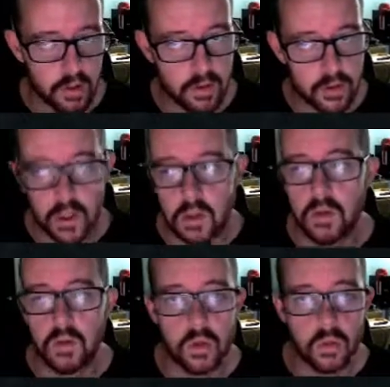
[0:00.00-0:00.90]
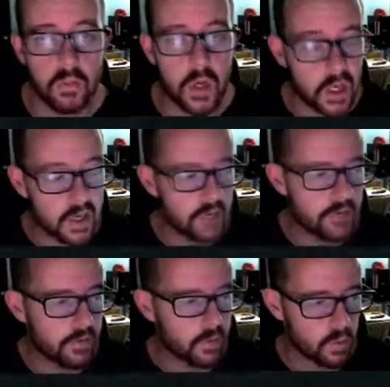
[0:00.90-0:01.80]
I'd either say use your
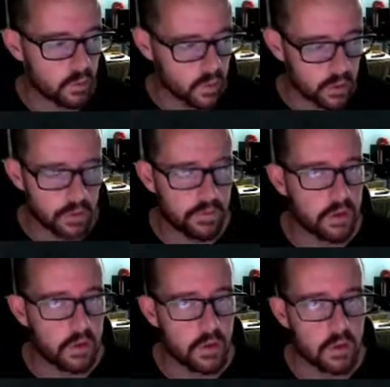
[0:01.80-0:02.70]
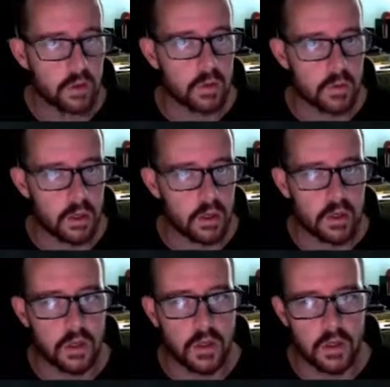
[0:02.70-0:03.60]
main if you're really freaking good with your
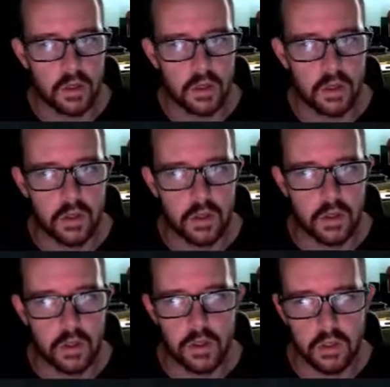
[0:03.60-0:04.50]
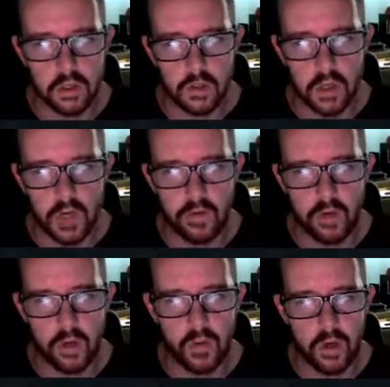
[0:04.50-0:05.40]
main and he doesn't really
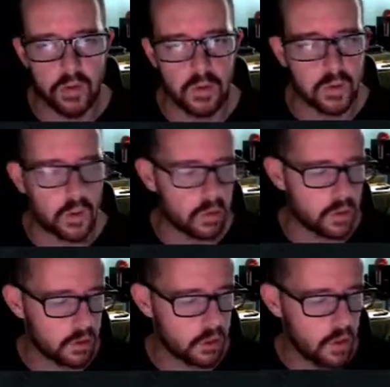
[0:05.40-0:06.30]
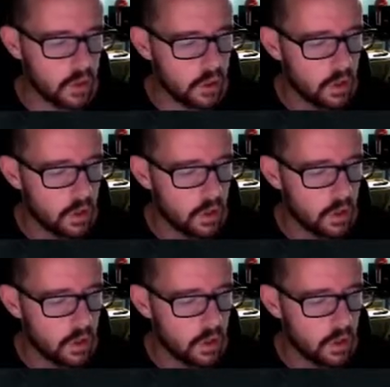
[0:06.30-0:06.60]
have problems with zoners,